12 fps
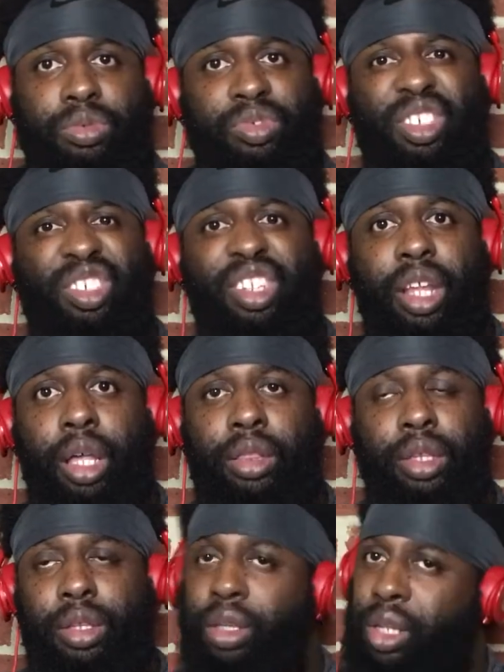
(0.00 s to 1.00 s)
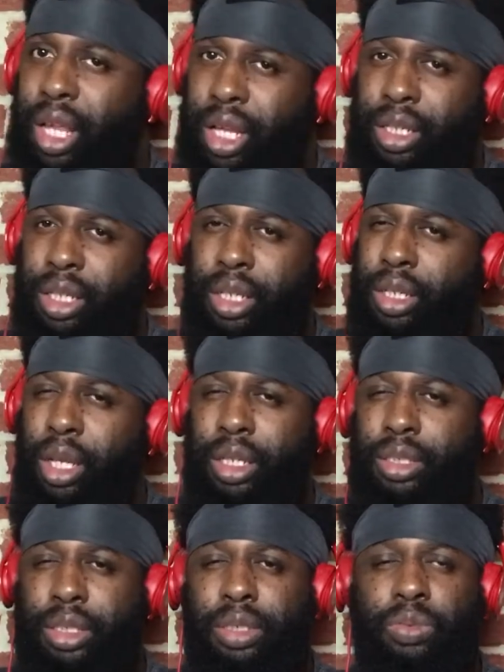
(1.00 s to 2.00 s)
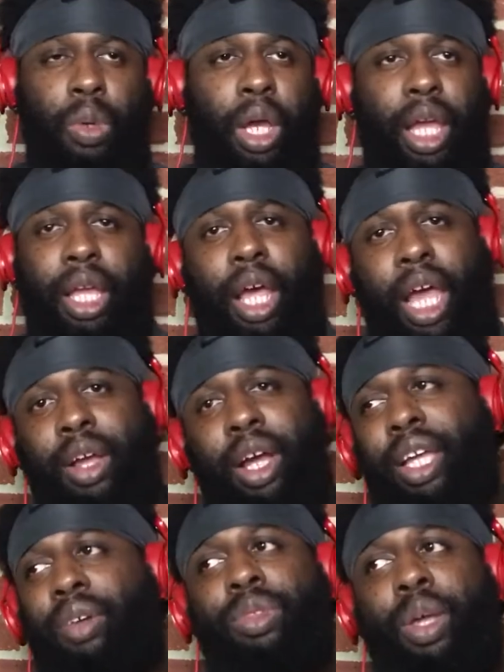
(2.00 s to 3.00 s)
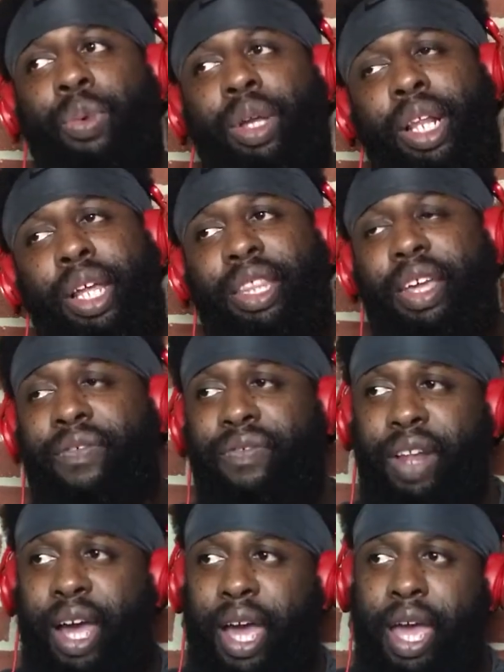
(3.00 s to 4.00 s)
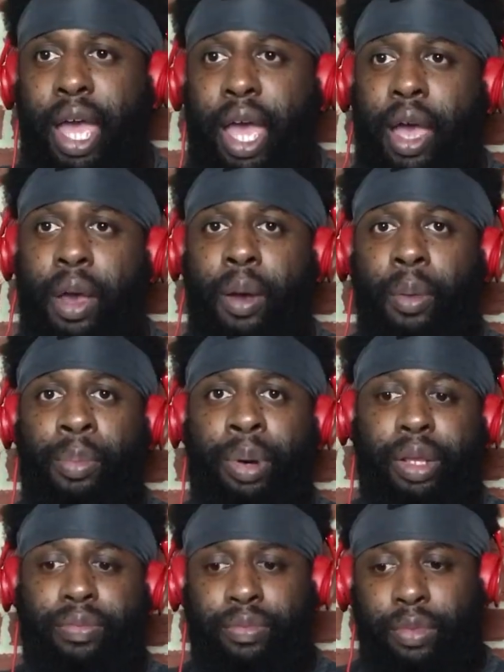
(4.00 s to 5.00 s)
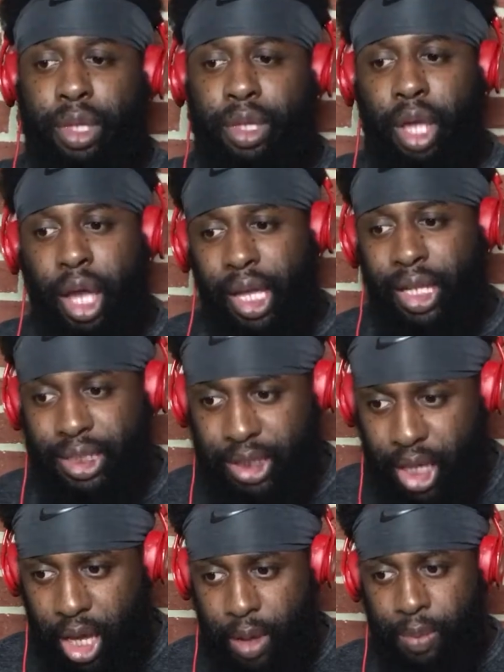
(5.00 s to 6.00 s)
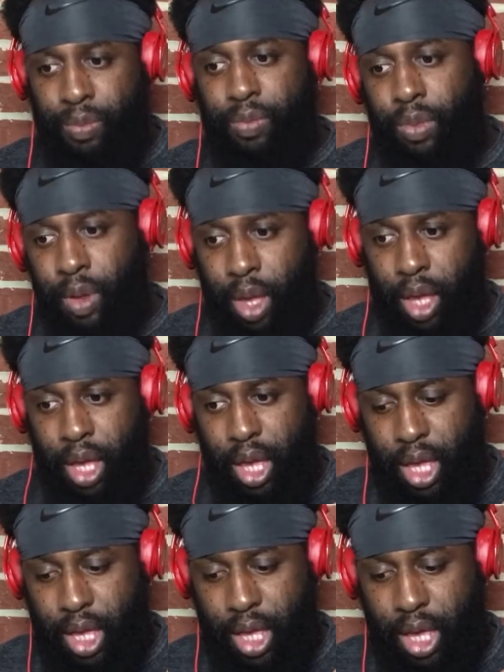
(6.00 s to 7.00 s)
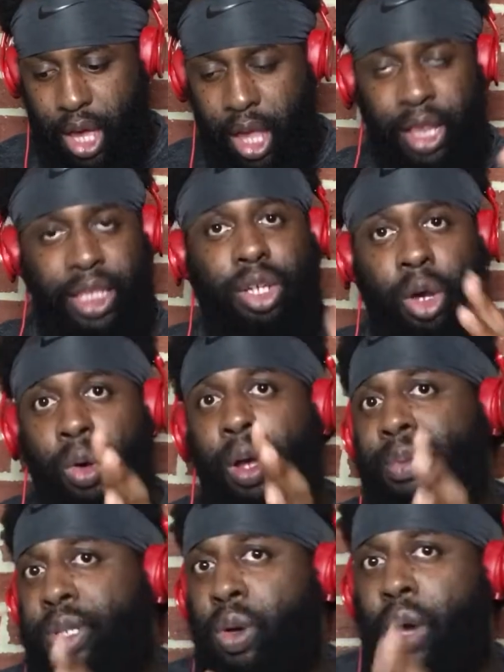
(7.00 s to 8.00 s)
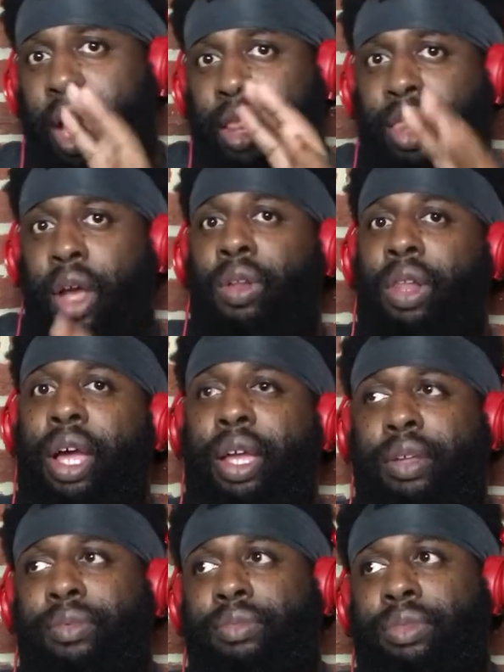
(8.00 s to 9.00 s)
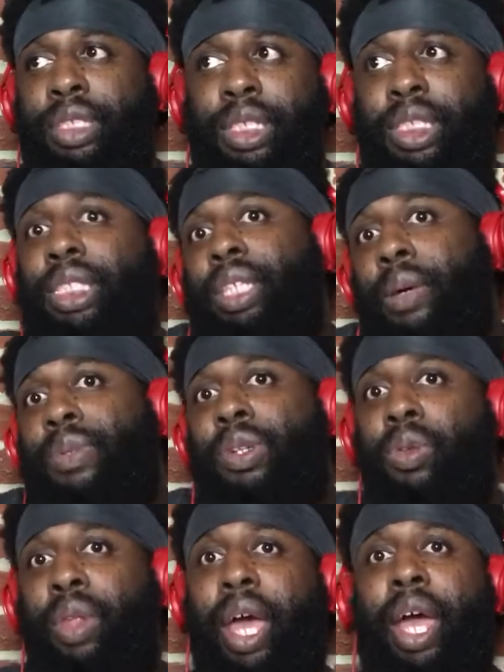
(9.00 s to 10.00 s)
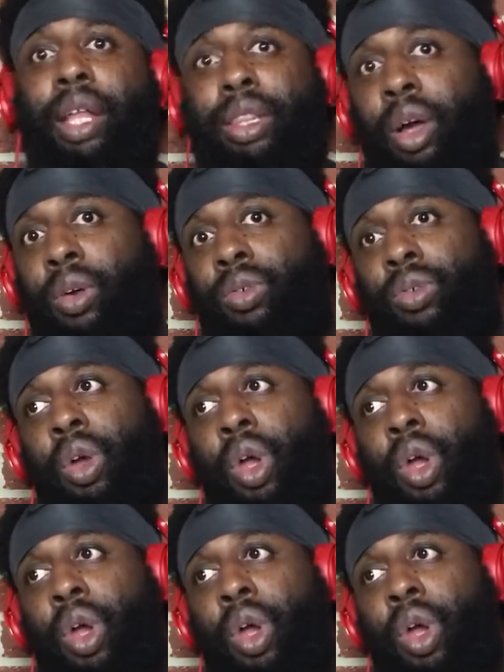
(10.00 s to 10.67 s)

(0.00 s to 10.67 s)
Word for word: there's nothing. That, that just I, I don't think we can let that fly. But they escaped. And this whole episode, I thought, like, since this episode 9, I thought